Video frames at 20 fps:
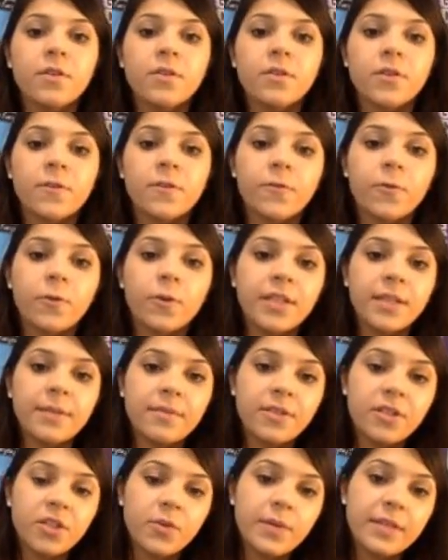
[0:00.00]
So 4
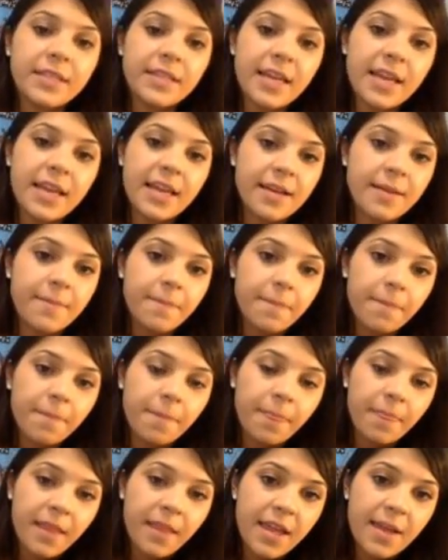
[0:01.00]
times 2 is 8.
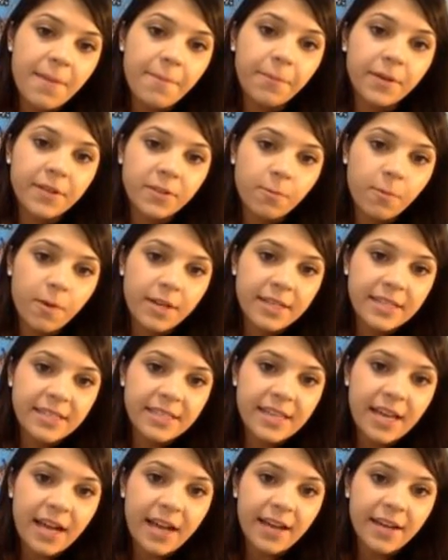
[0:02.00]
8 plus 1 is
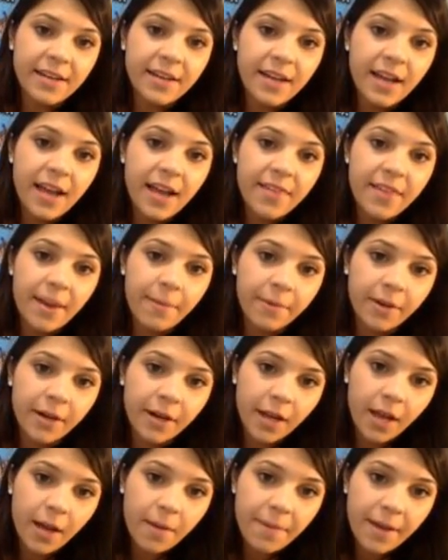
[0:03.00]
9. And then I'm going to
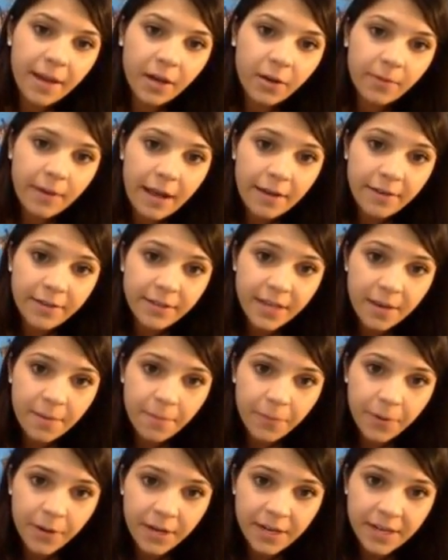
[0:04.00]
come back around
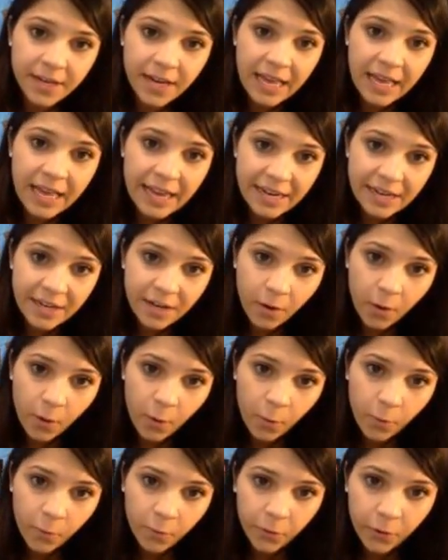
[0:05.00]
and put 9
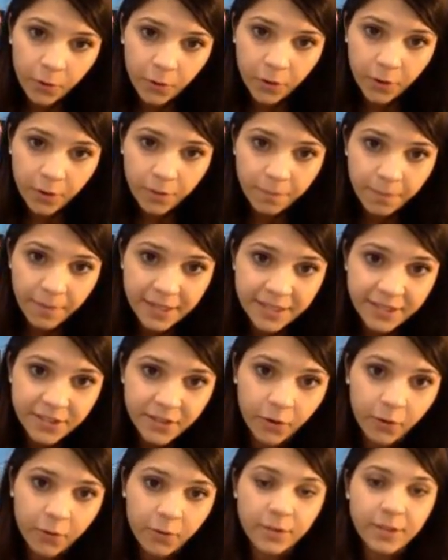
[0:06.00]
over my
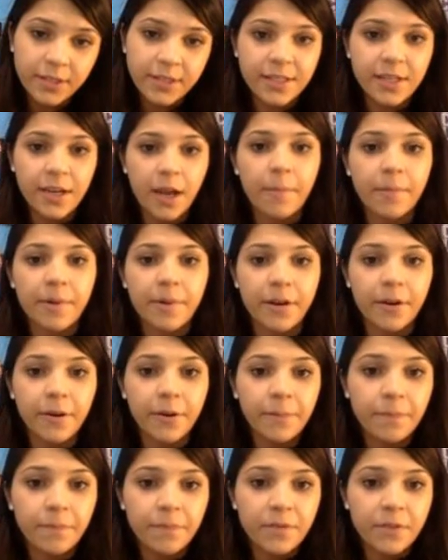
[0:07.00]
circled's
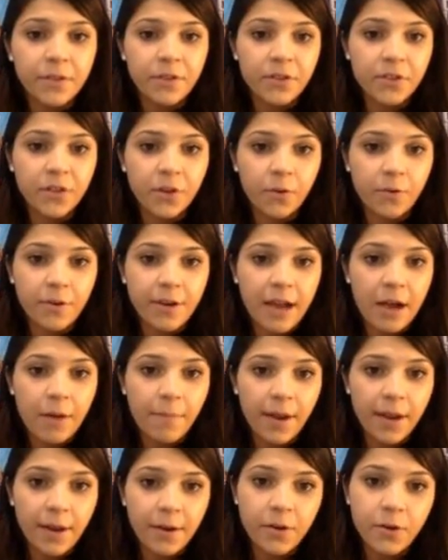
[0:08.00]
denominator. So now
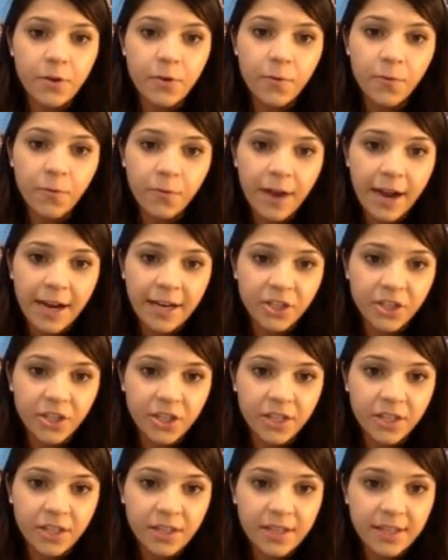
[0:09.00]
my new
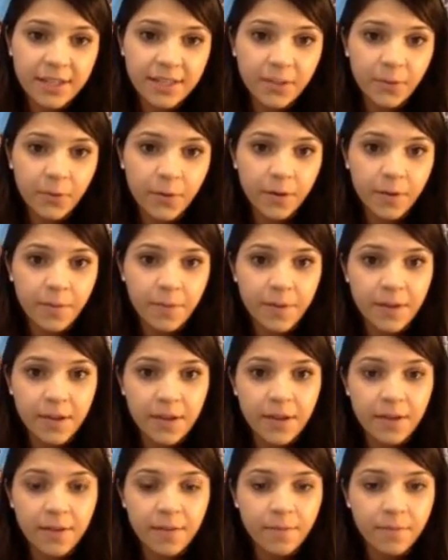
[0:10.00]
fraction is going to
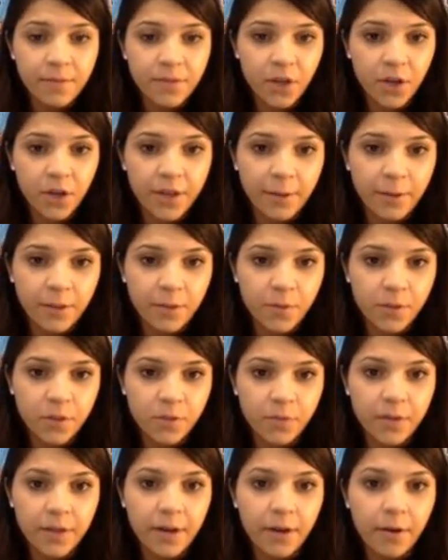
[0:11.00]
be, sorry, that was supposed to
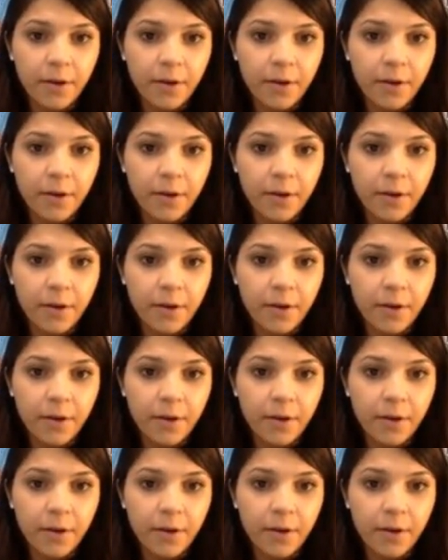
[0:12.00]
be an